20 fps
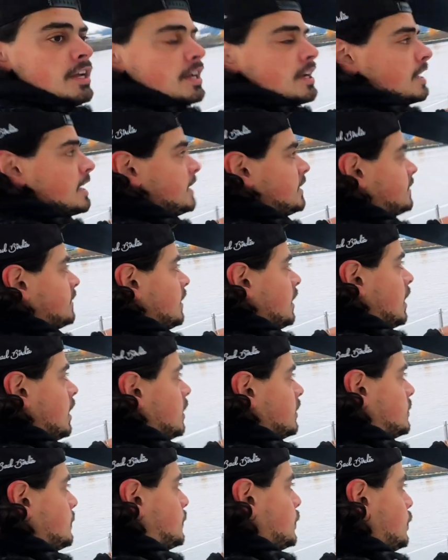it's
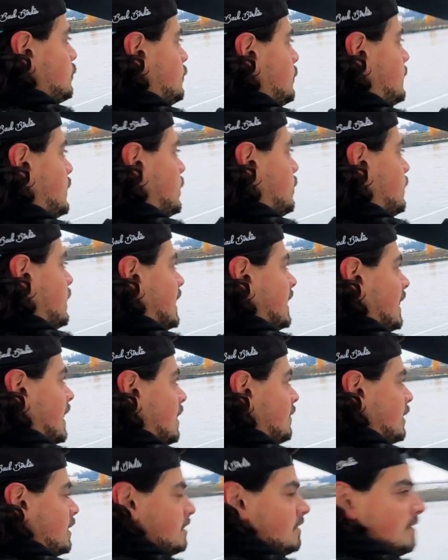a beautiful boat. I
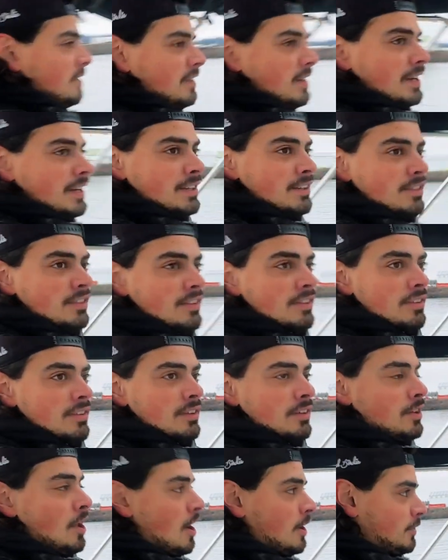love it. It's
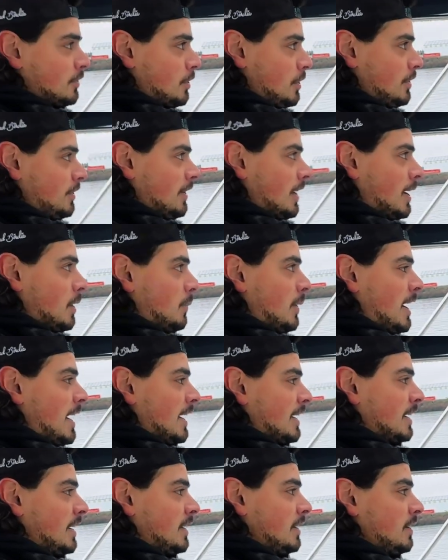not as good as the Island
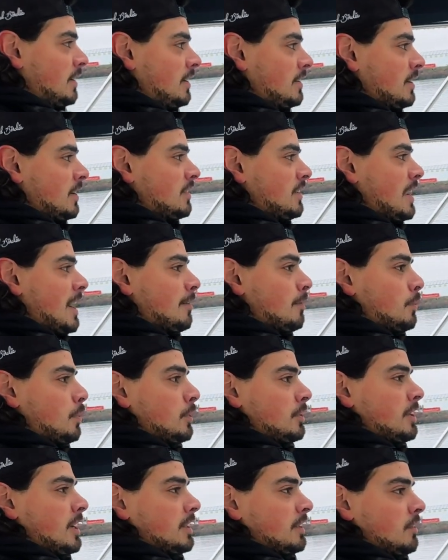Packet. It doesn't have a
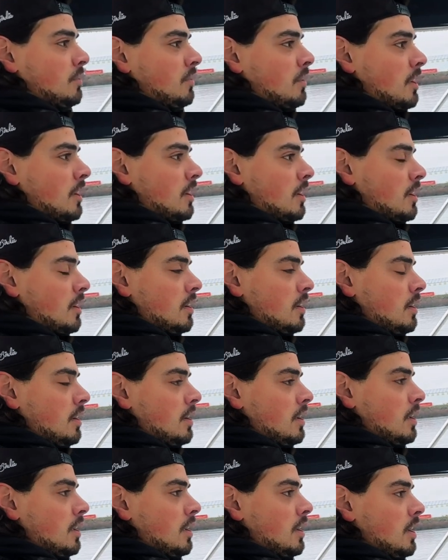protected rudder,
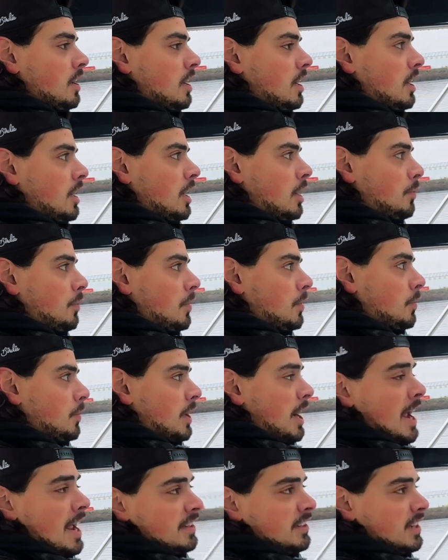
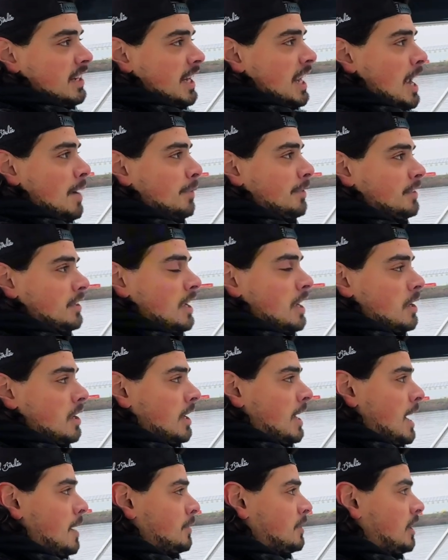but it has an
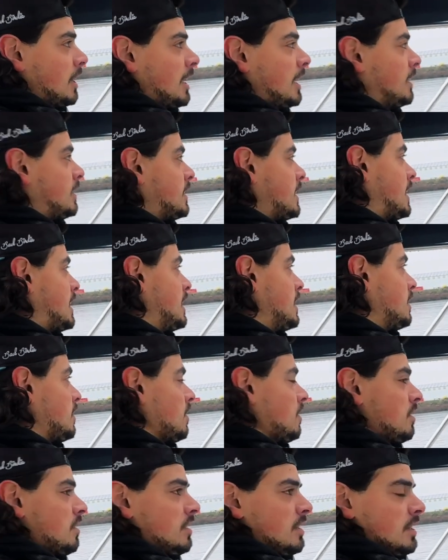encapsulated
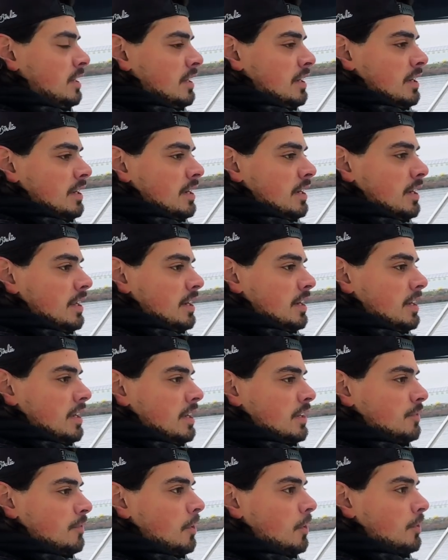keel. And
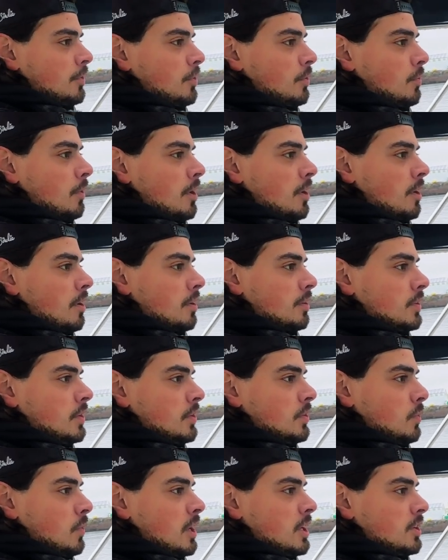as far as the rudder
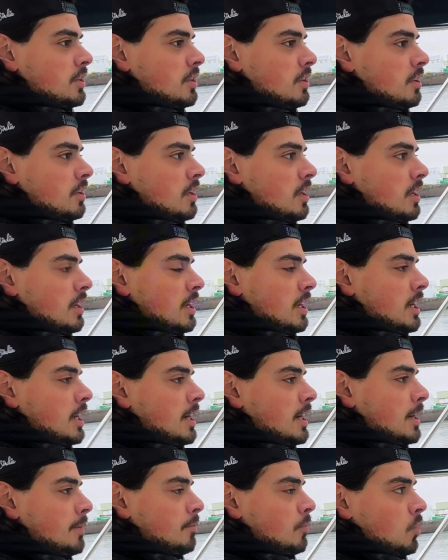situation,
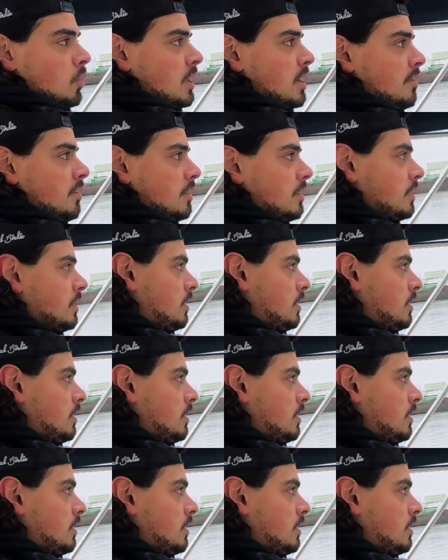whatever.